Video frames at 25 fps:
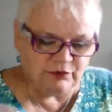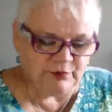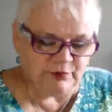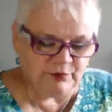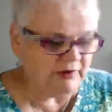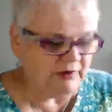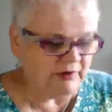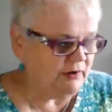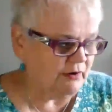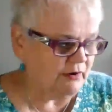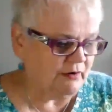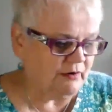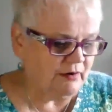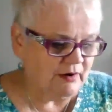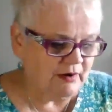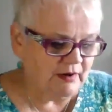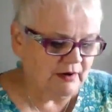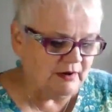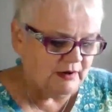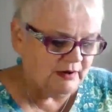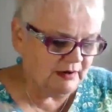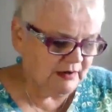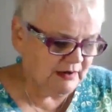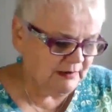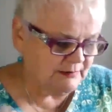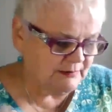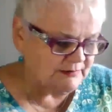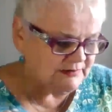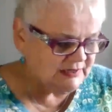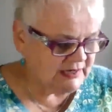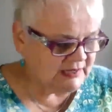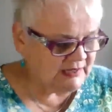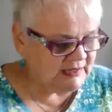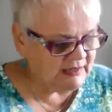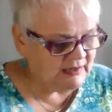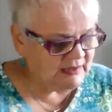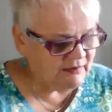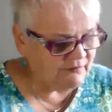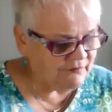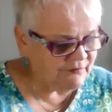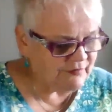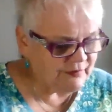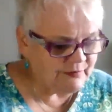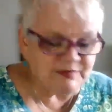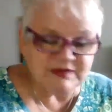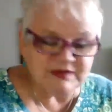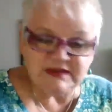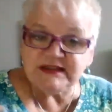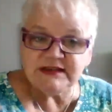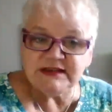here, and I'm taking it from
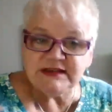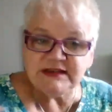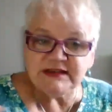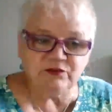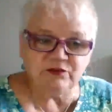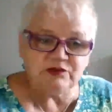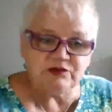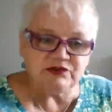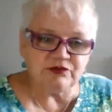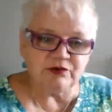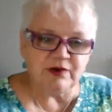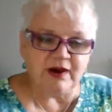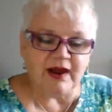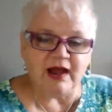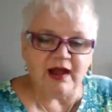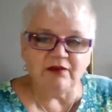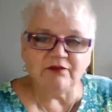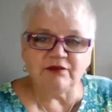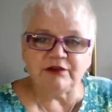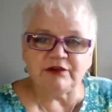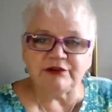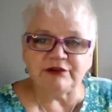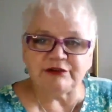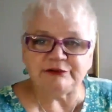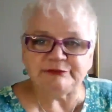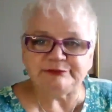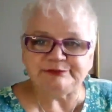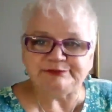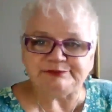the Sacred Traveler.